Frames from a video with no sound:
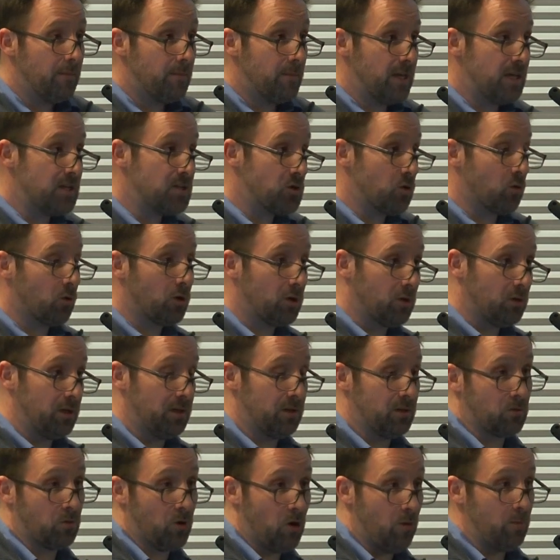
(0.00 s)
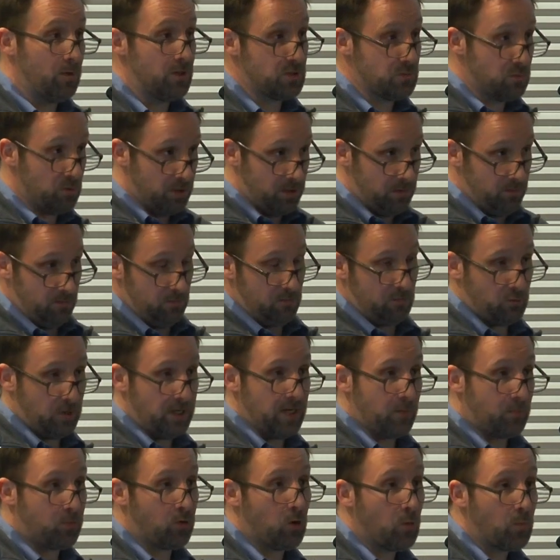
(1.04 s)
Historically, the Romans would
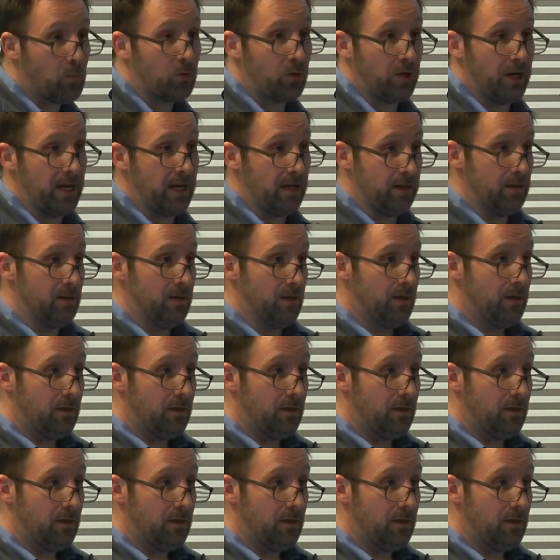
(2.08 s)
reappropriate